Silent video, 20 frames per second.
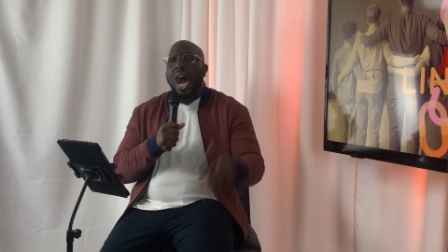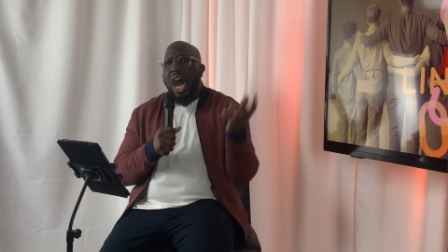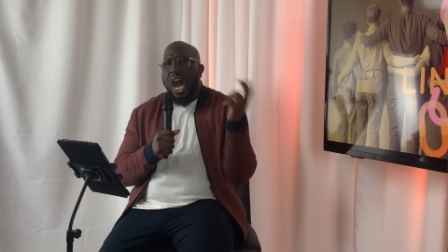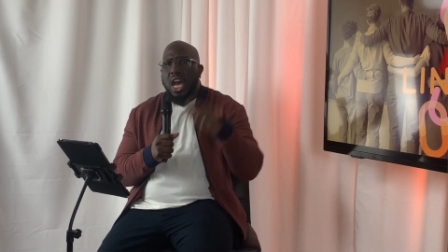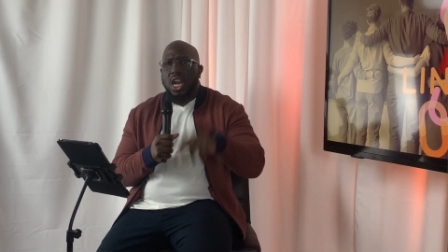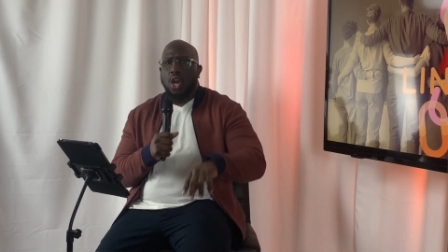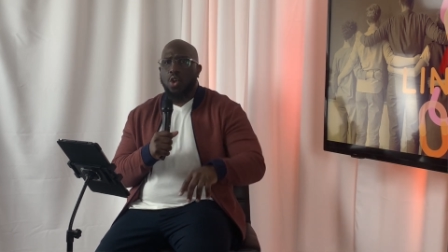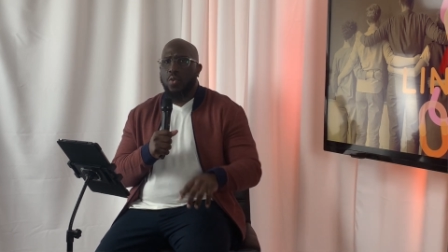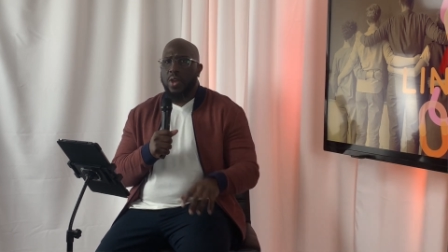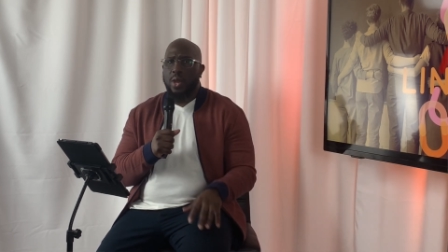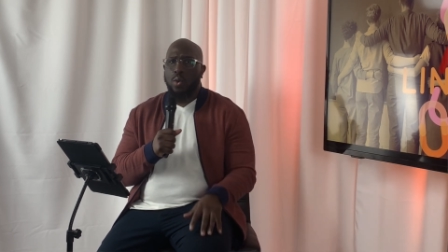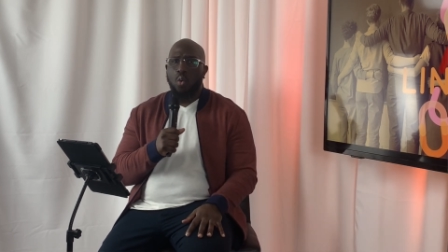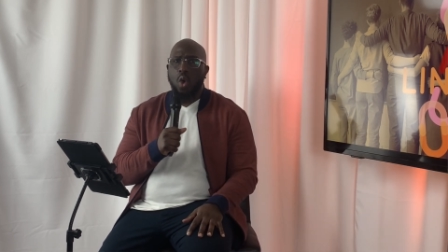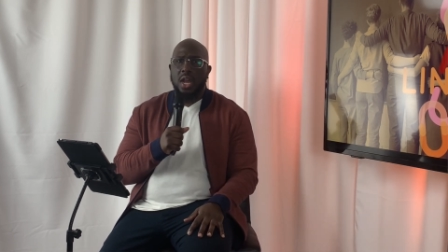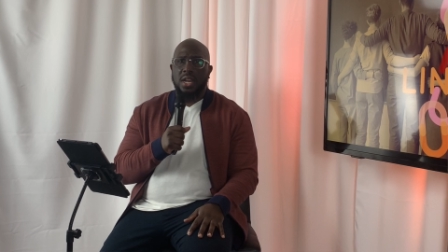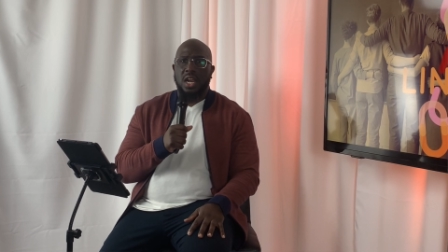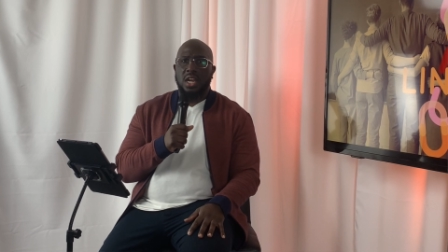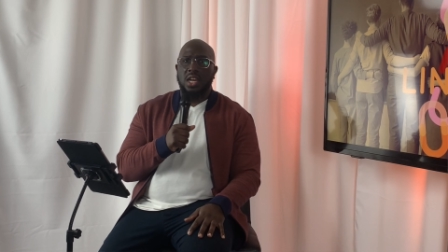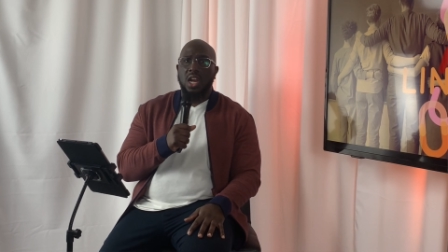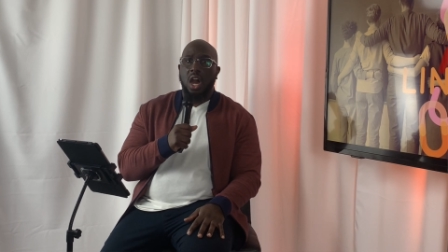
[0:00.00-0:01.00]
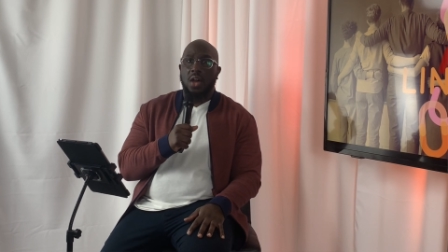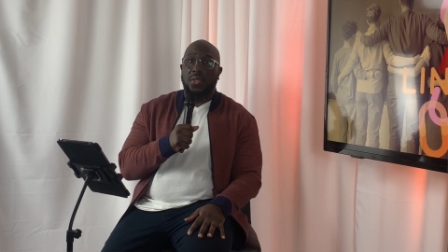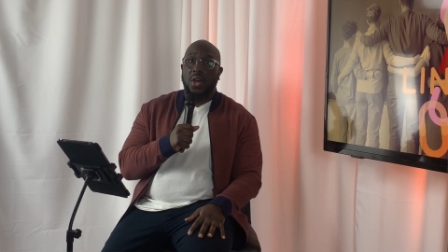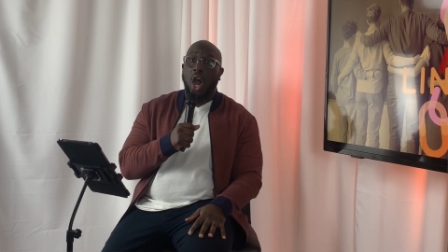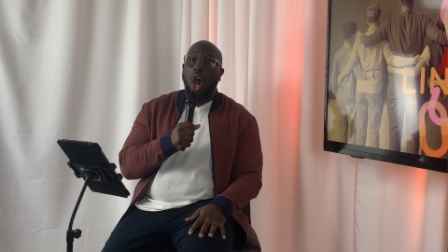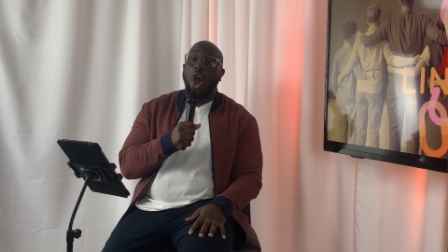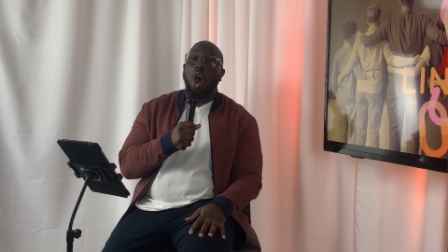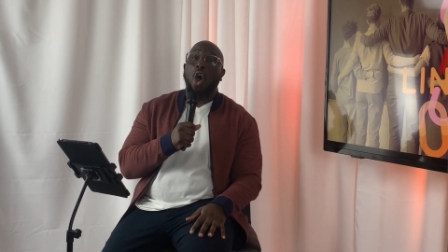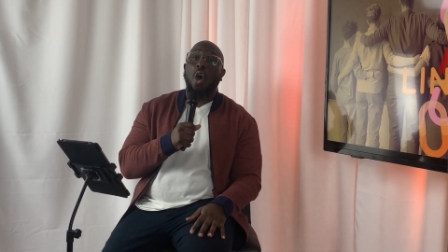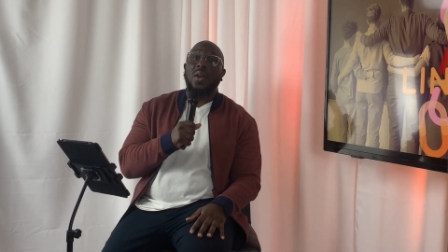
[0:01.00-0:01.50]
honoring one another.
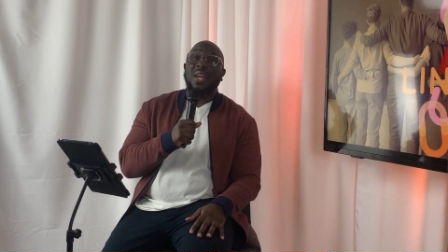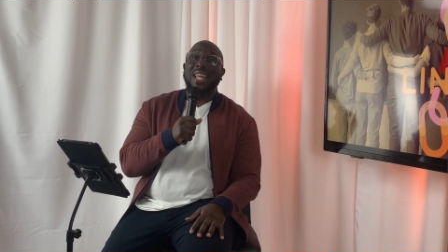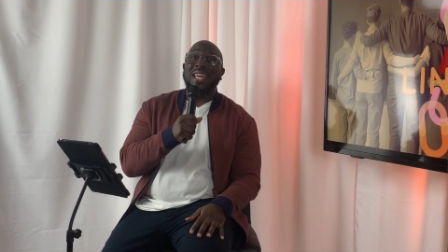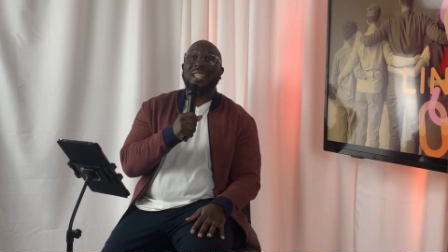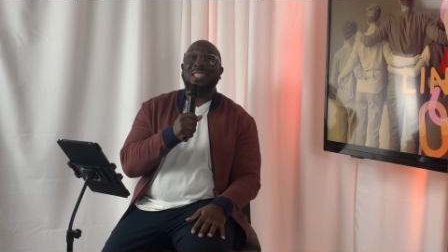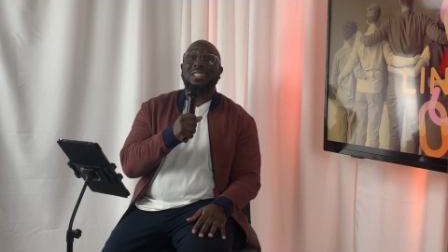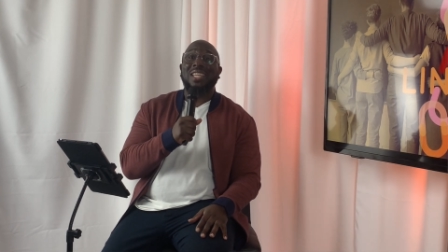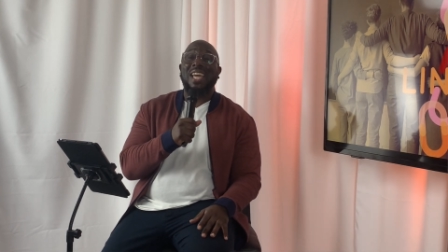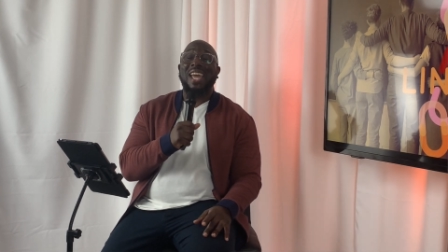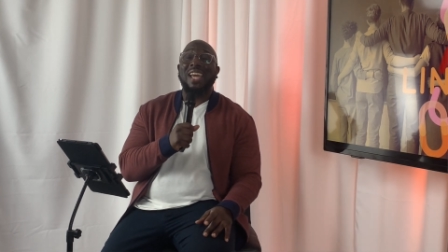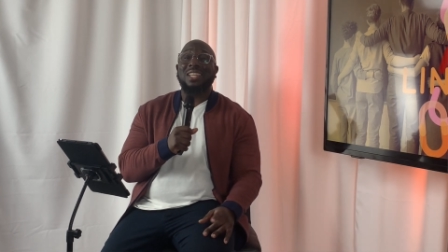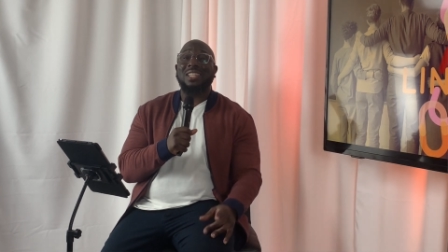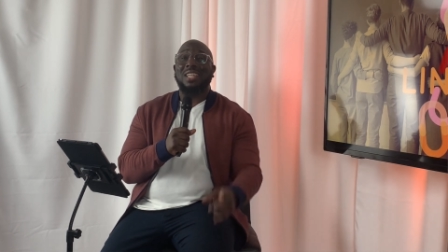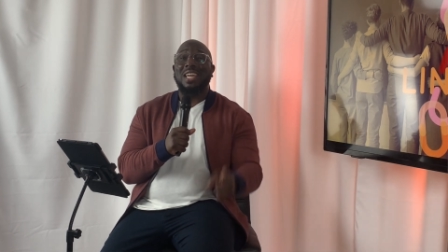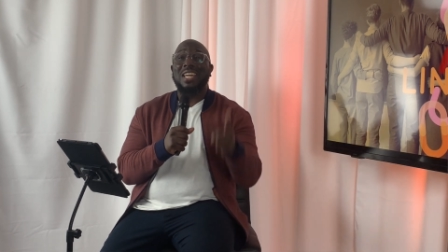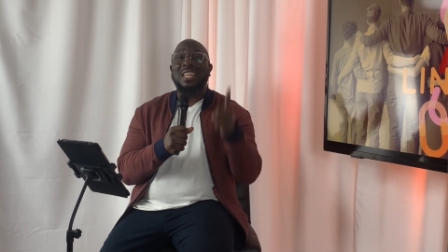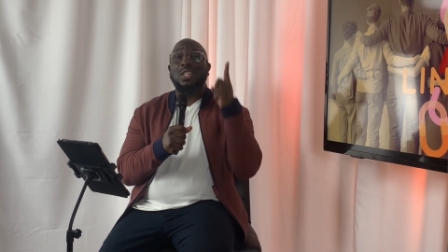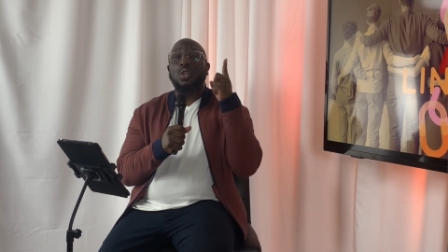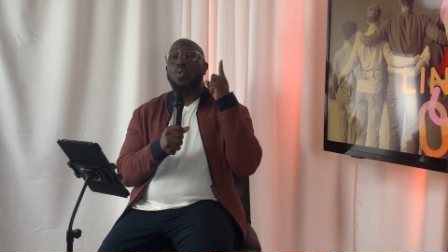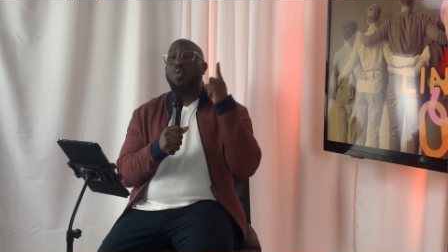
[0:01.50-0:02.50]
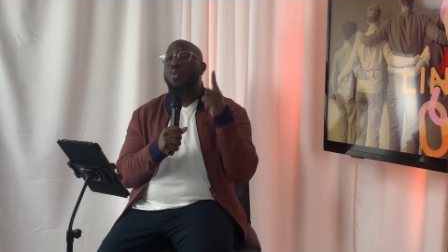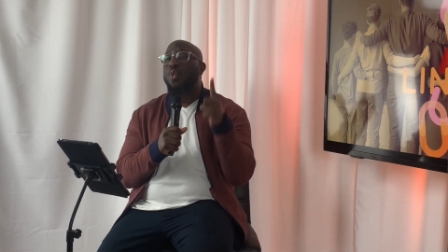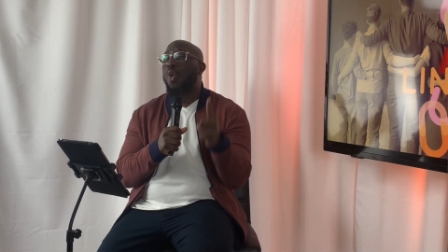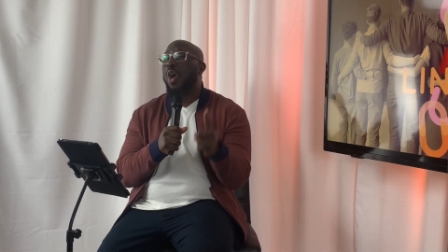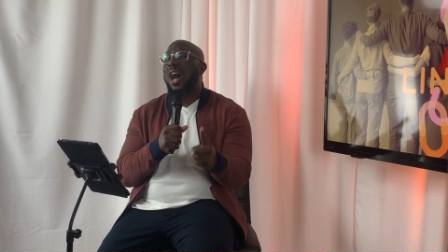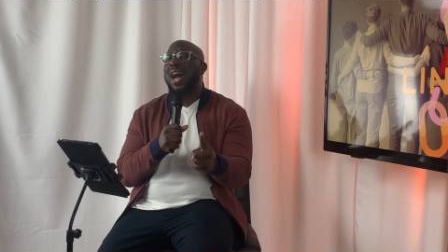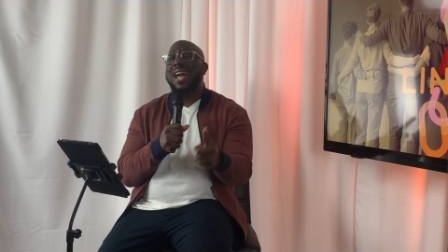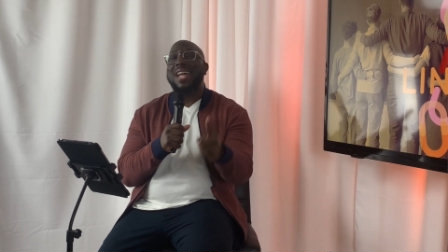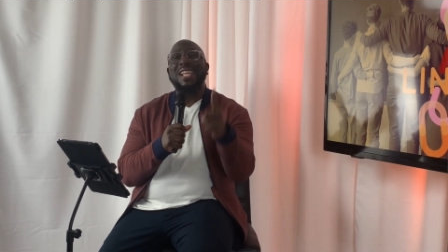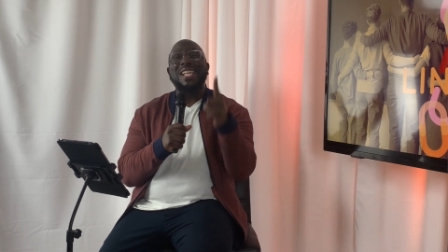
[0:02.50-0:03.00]
All it takes is
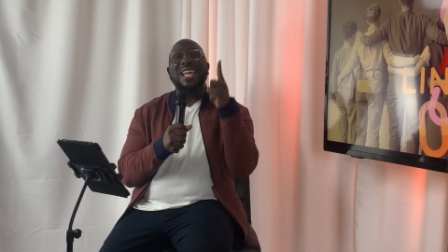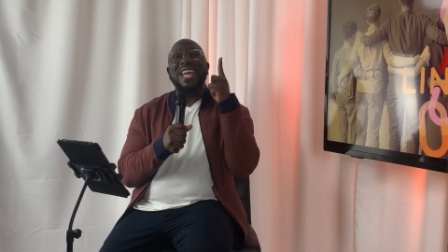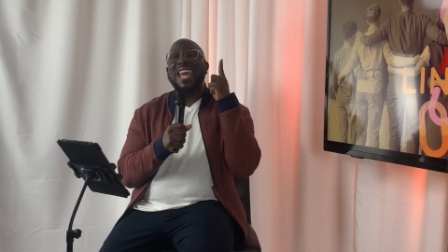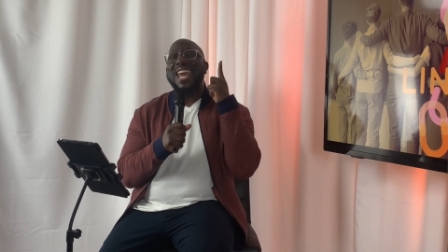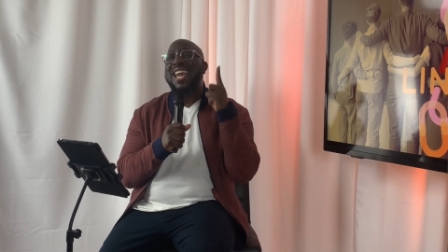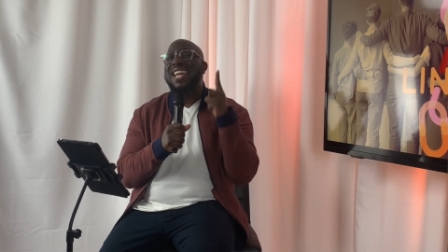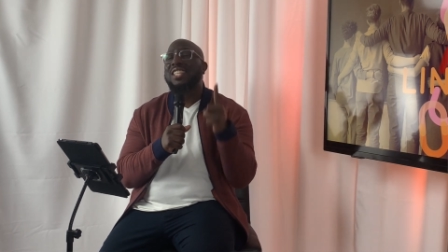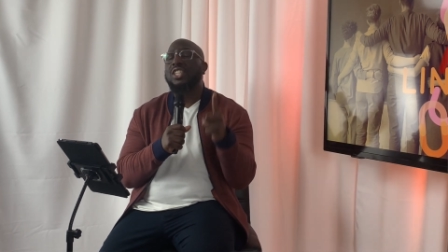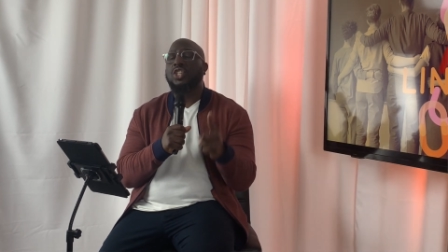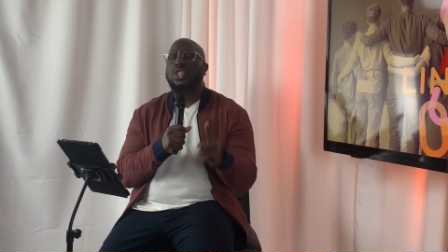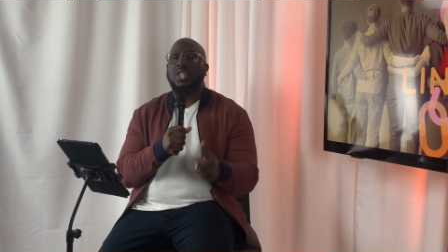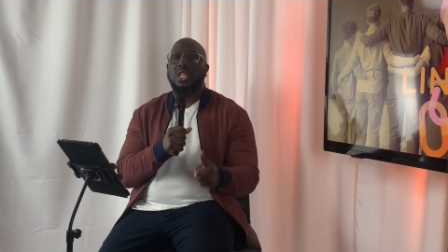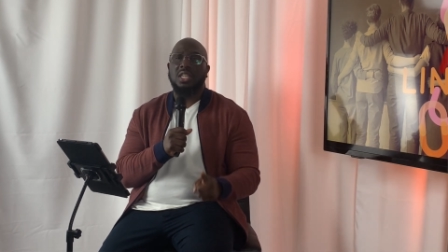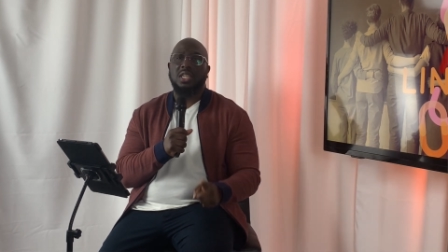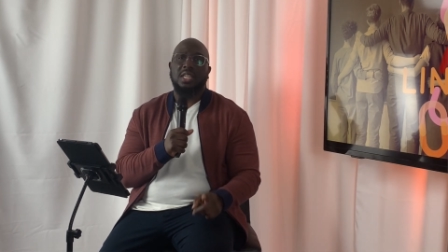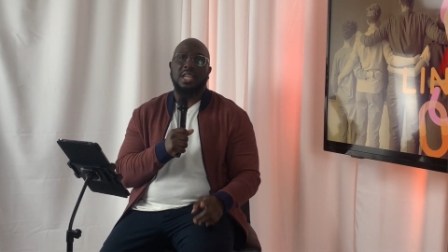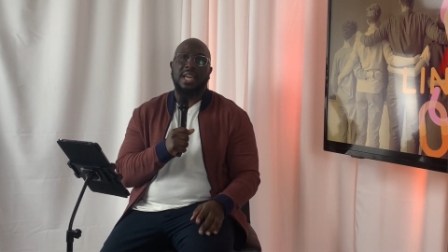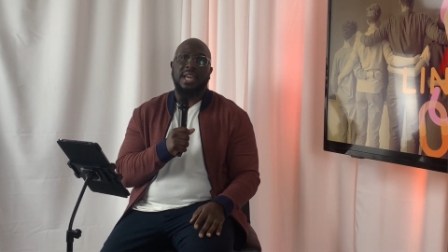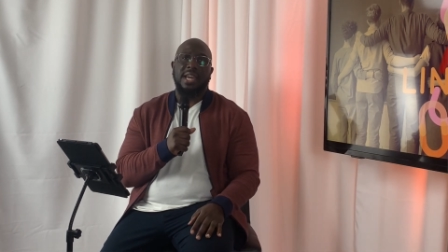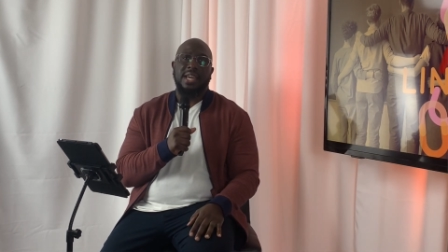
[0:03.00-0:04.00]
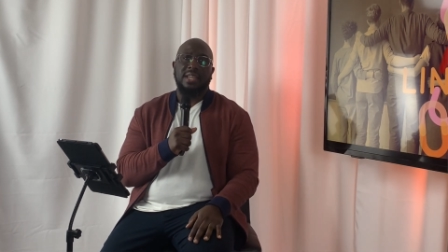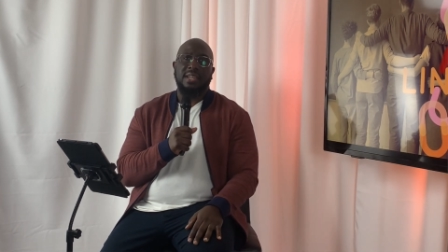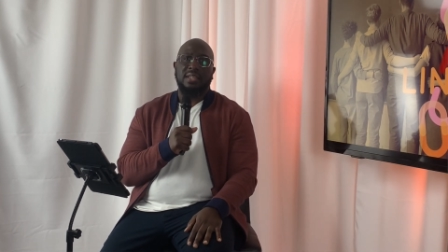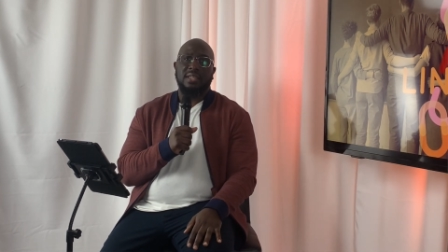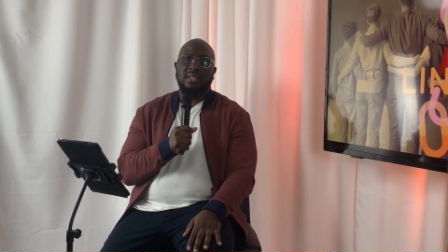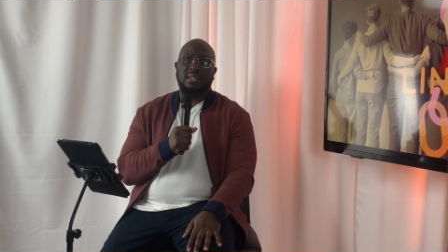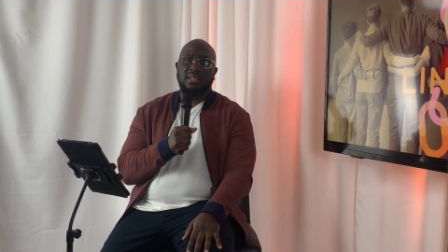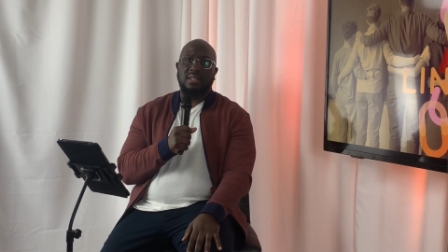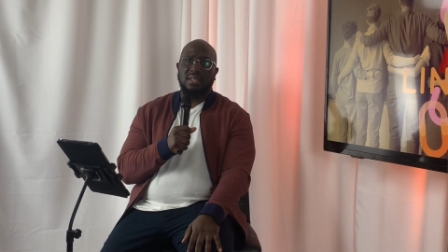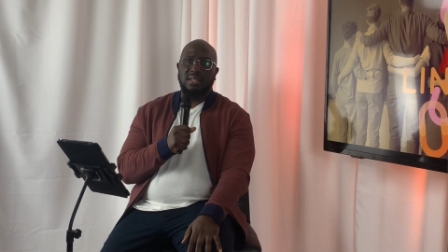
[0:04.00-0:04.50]
one
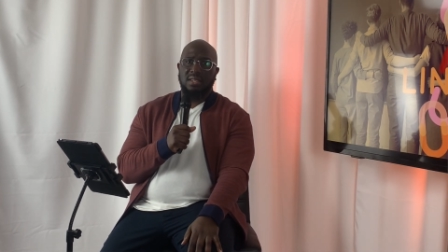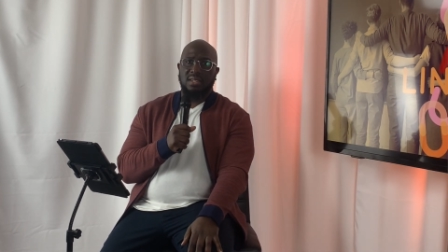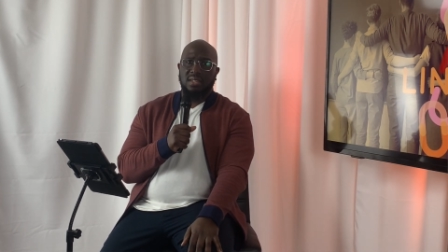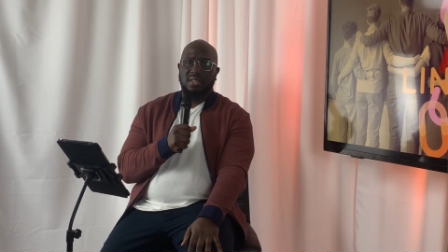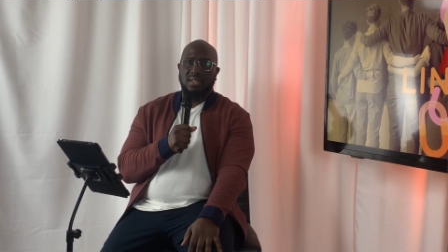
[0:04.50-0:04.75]
incident.